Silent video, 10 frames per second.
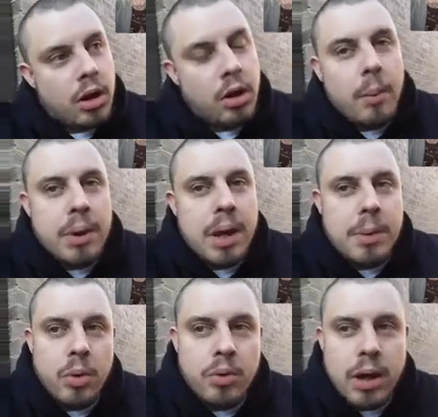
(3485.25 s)
A lot of
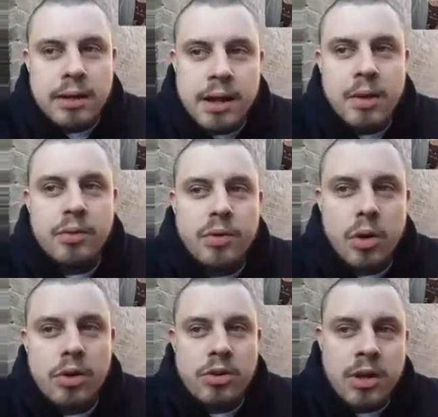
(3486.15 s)
people handing out
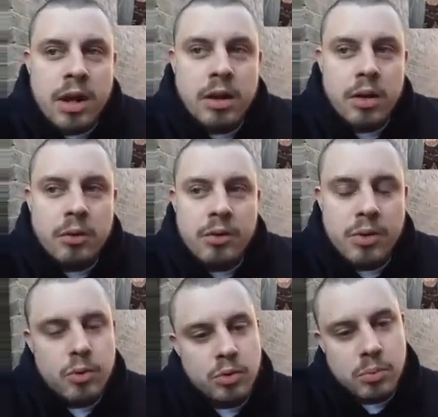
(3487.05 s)
flyers in that. If
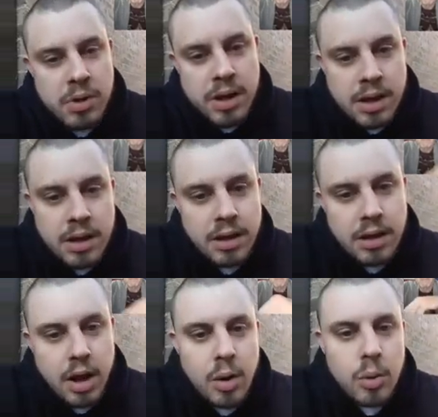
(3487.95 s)
it was me,
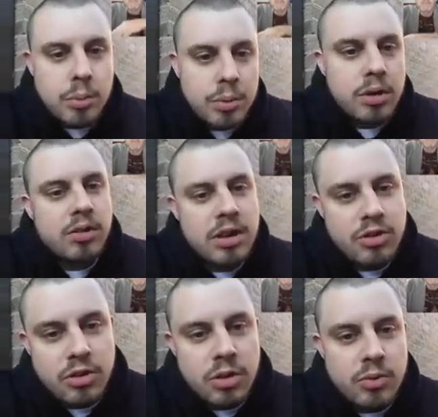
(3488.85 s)
I would put a
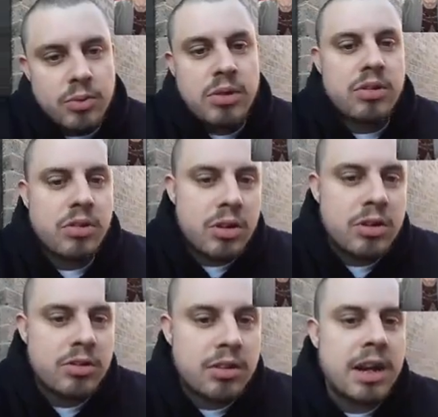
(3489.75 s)
T-shirt with a
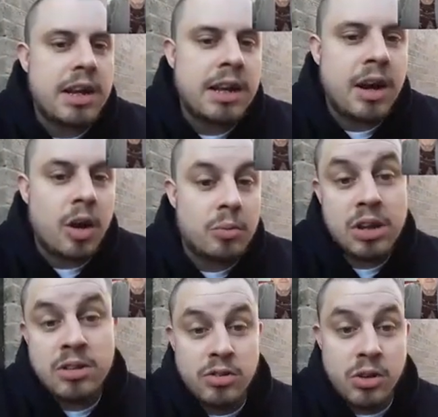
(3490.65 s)
design stating that I'm
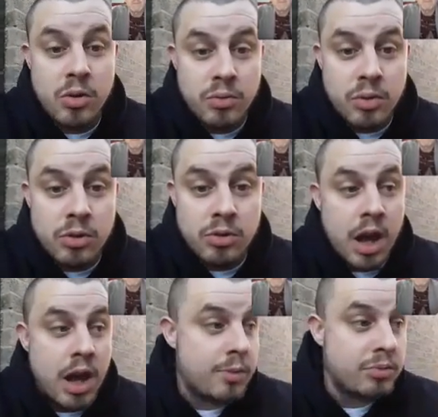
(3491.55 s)
selling sofas
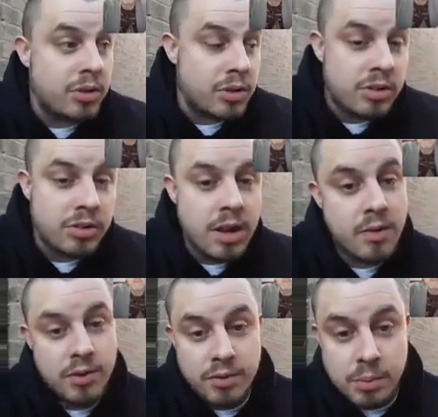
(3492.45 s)
half price,
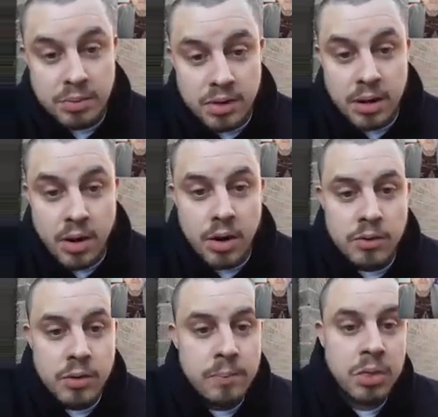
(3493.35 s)
50%
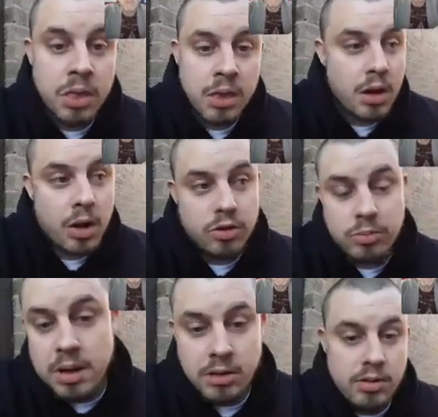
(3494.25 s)
off. I'll
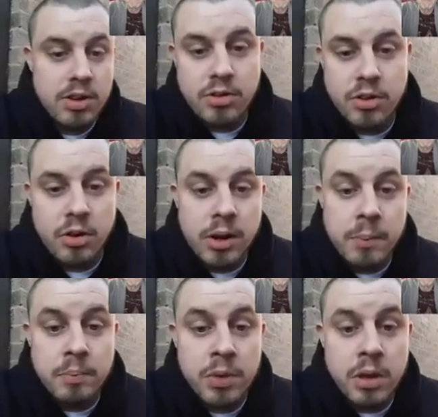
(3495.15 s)
smack a T-shirt on
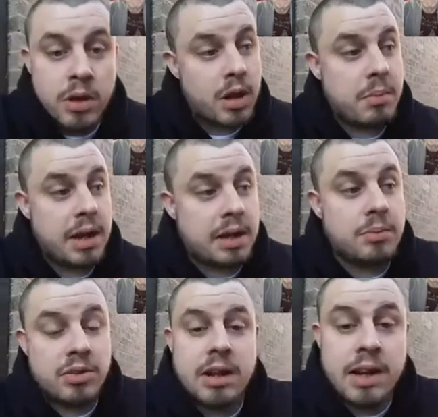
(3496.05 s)
him and make
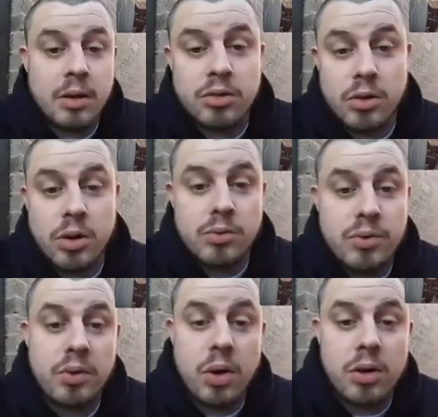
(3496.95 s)
him stand outside
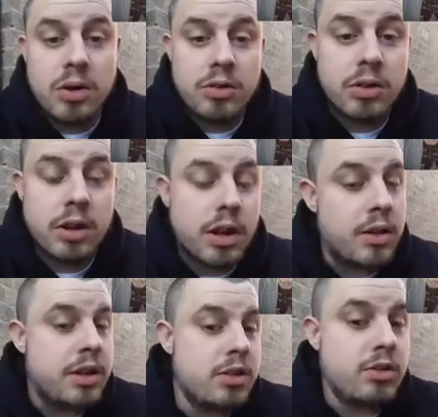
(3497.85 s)
with flyers, and
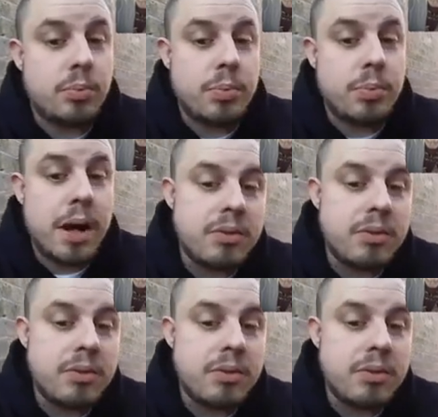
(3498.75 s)
then you just pay him.